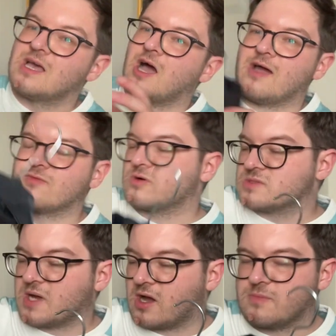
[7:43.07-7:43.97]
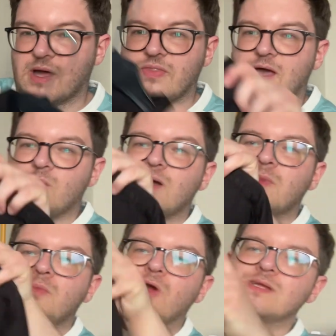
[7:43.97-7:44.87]
I've got to my iPad there where my
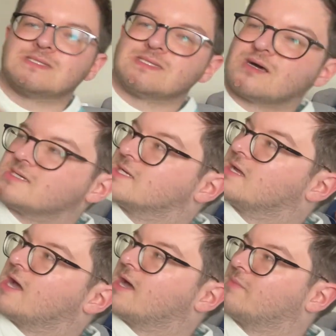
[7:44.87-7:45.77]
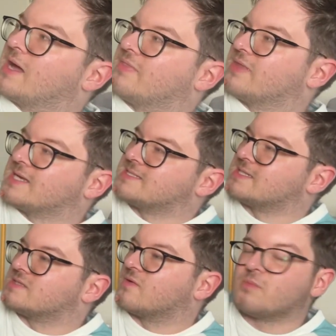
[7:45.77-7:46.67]
prices are. And this
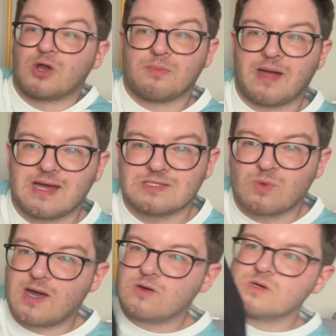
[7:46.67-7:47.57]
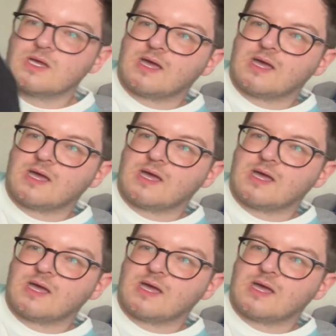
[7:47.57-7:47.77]
is from Pull&Bear as well.